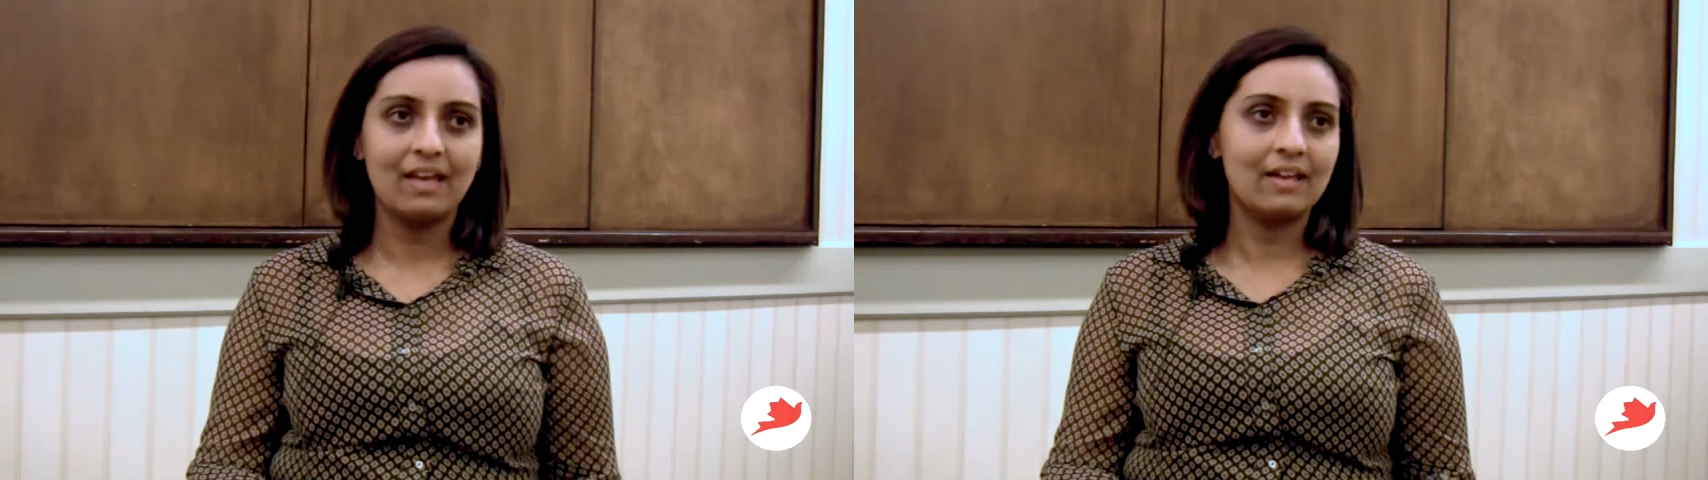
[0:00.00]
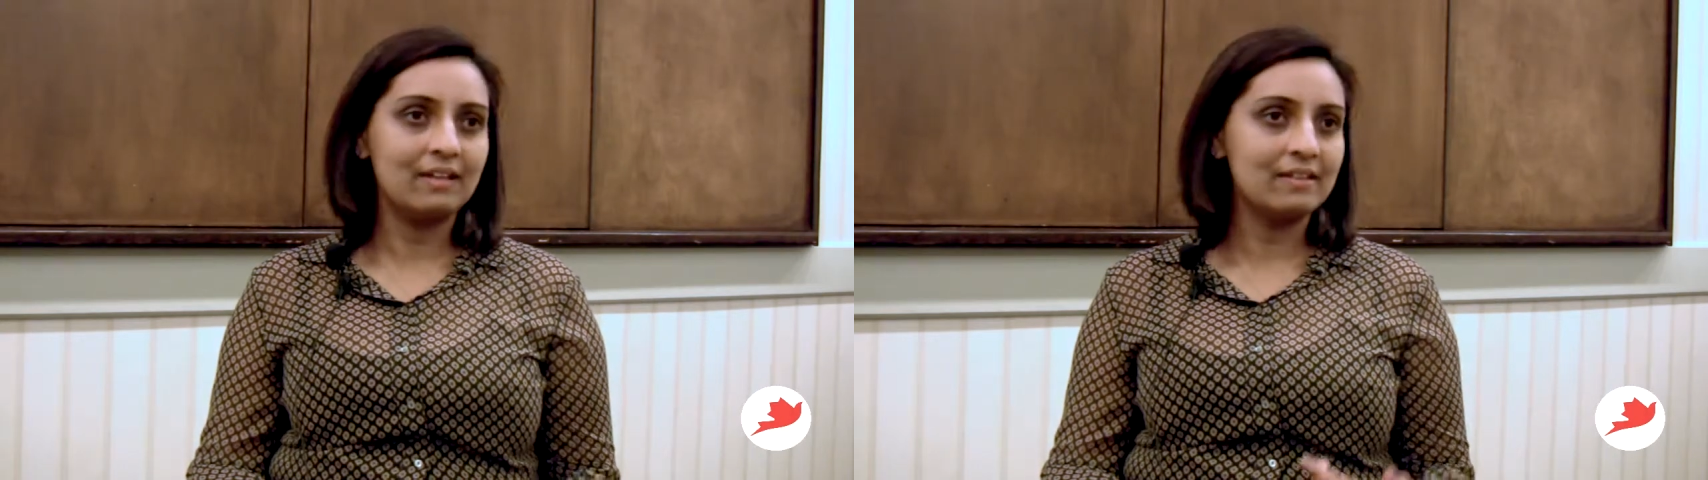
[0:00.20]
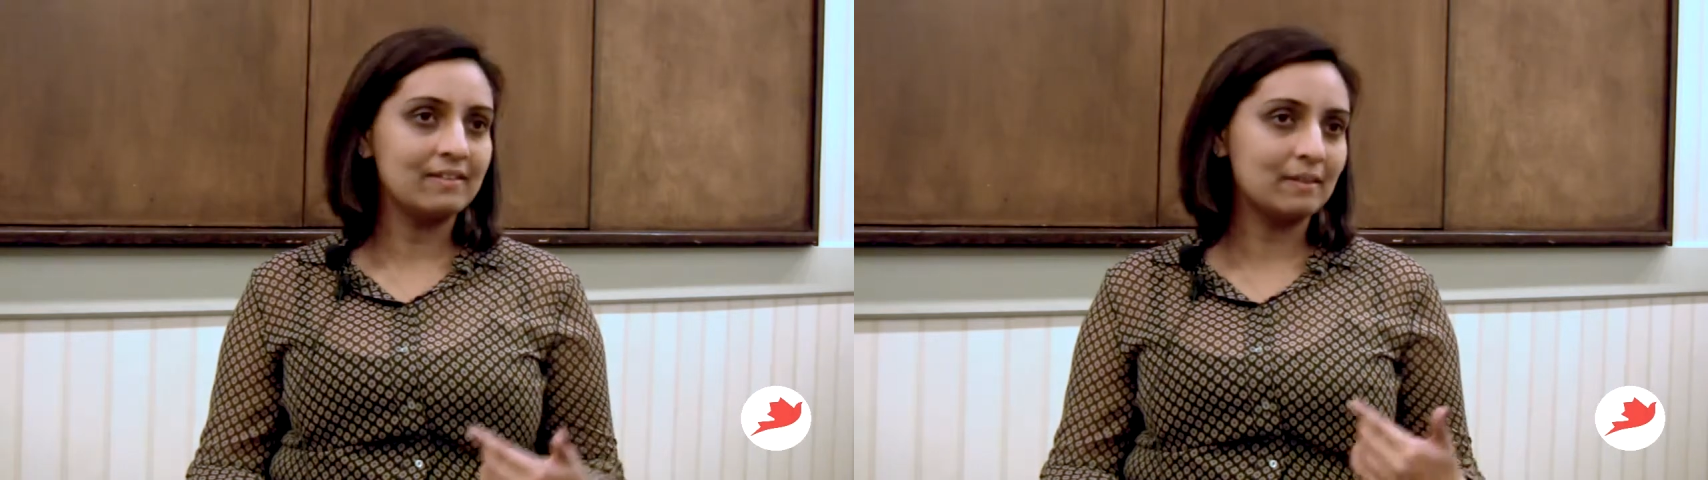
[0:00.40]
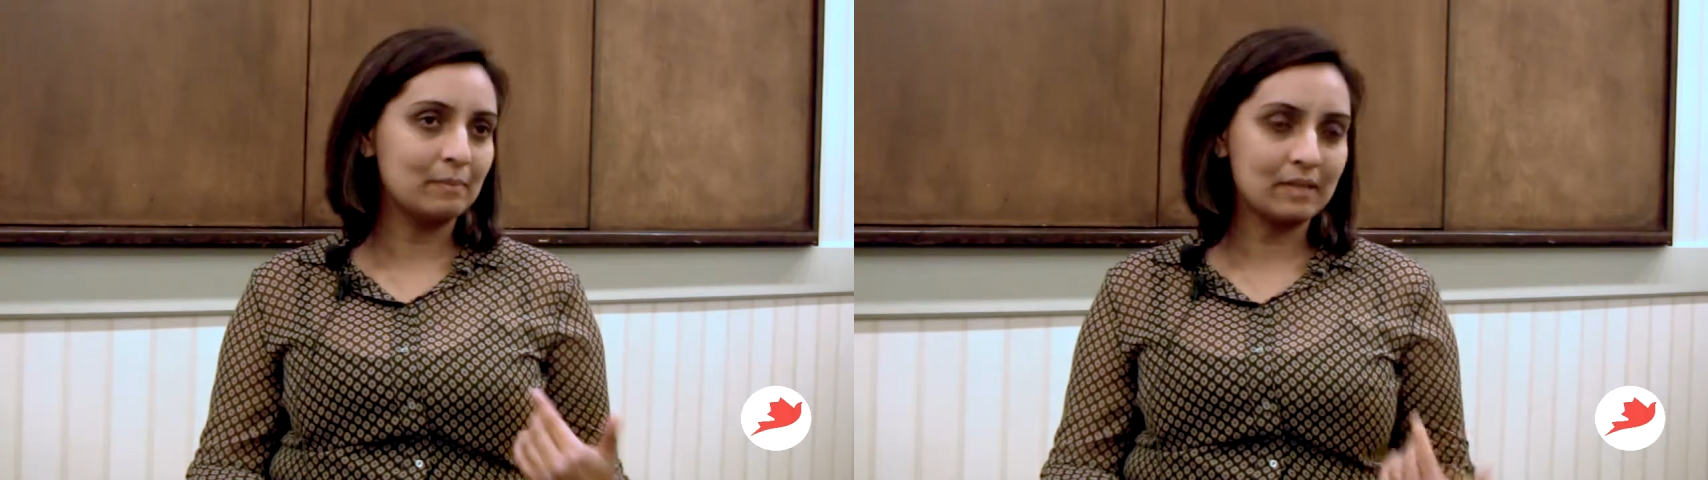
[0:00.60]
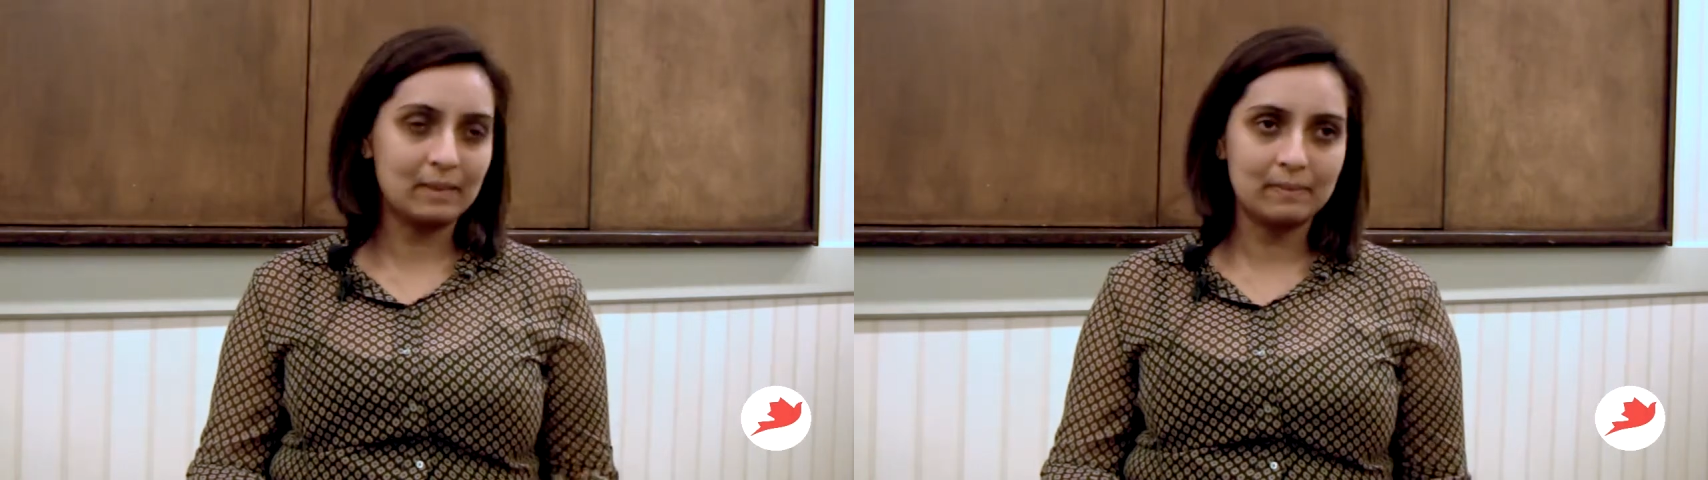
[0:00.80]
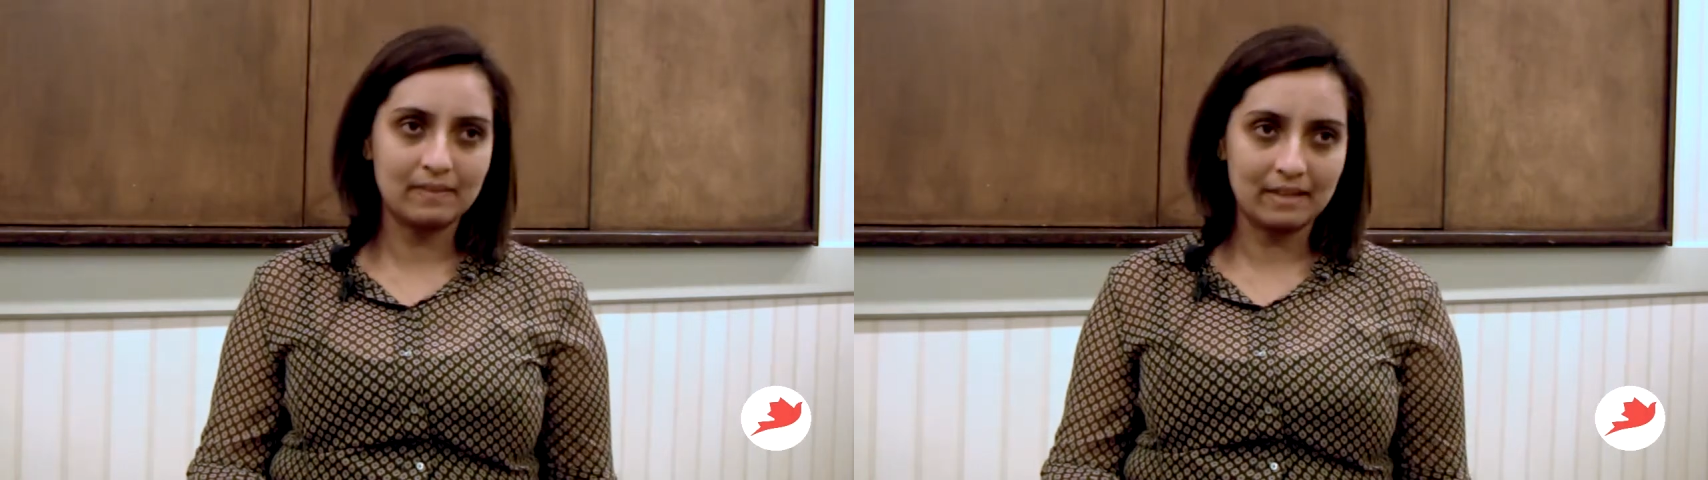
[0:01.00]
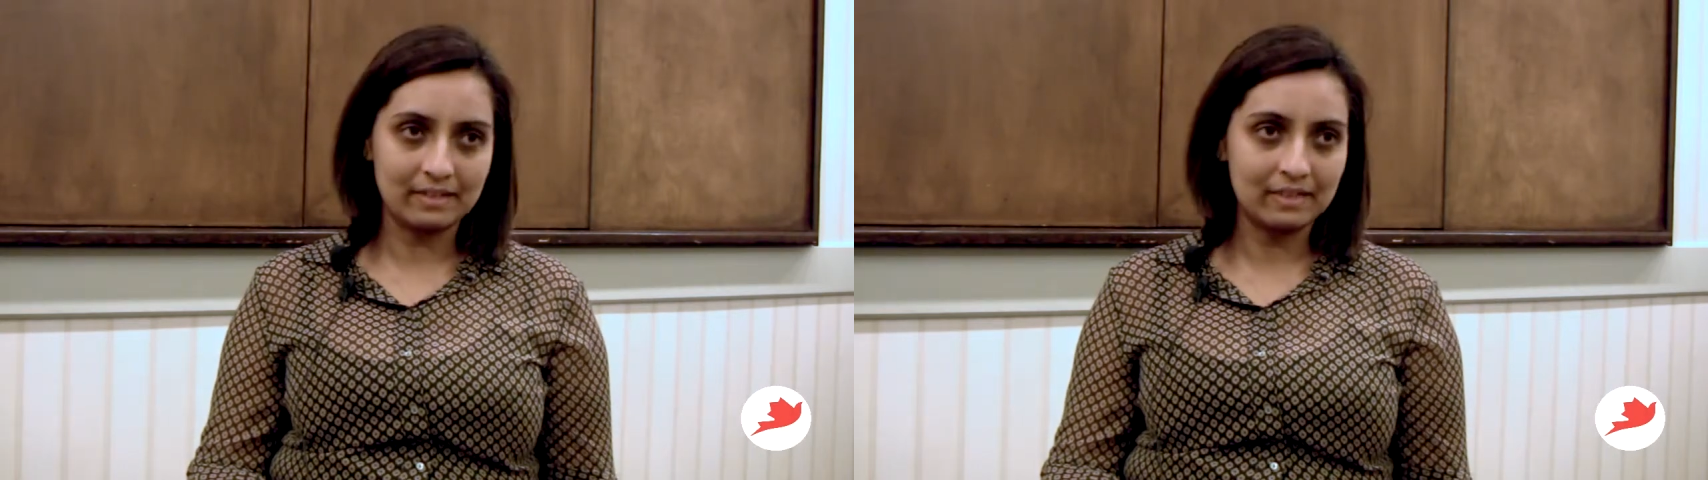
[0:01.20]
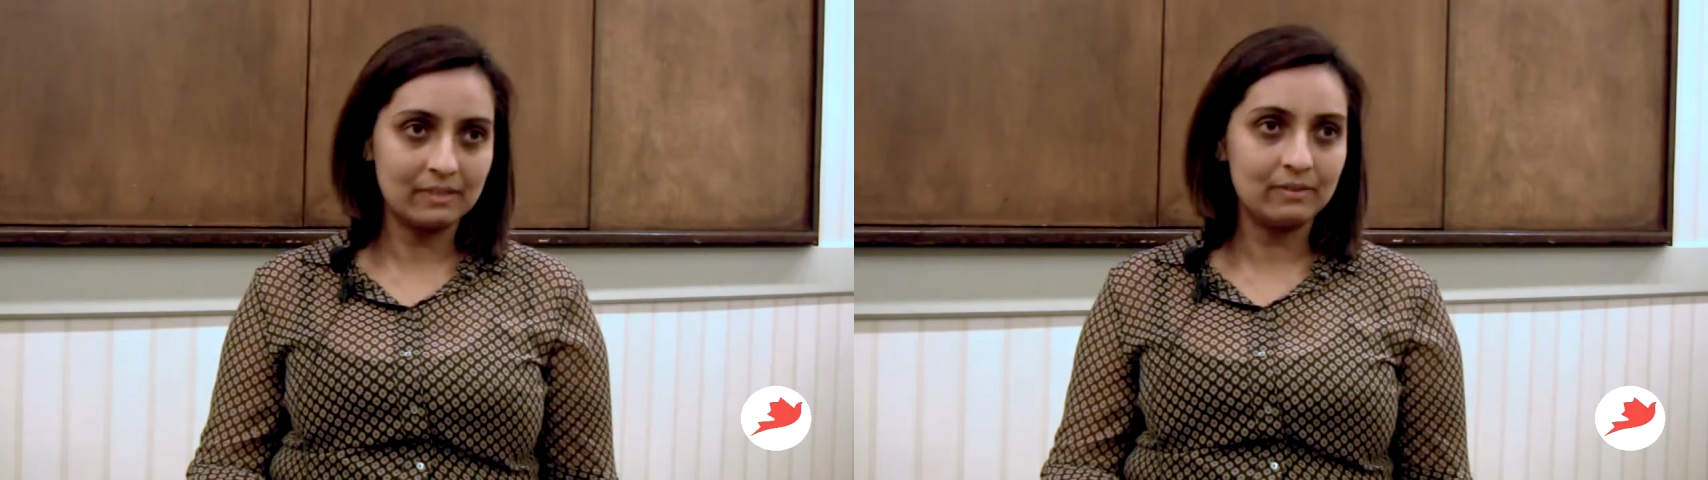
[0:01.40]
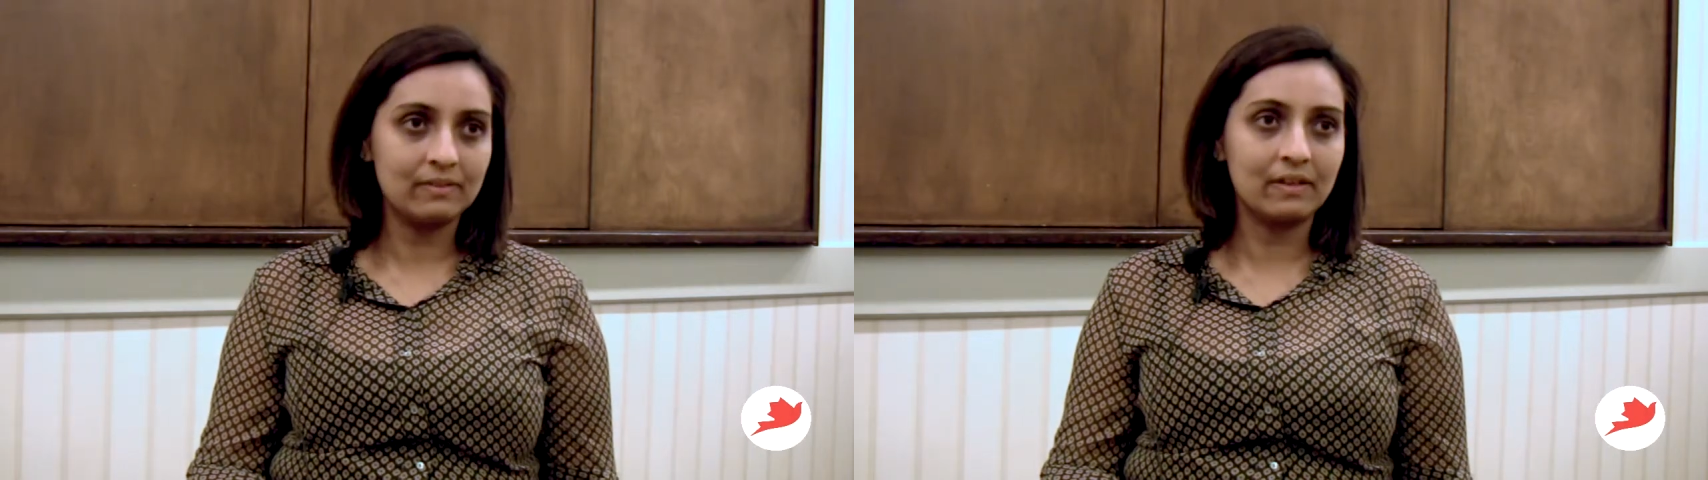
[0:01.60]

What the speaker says: and sometimes that includes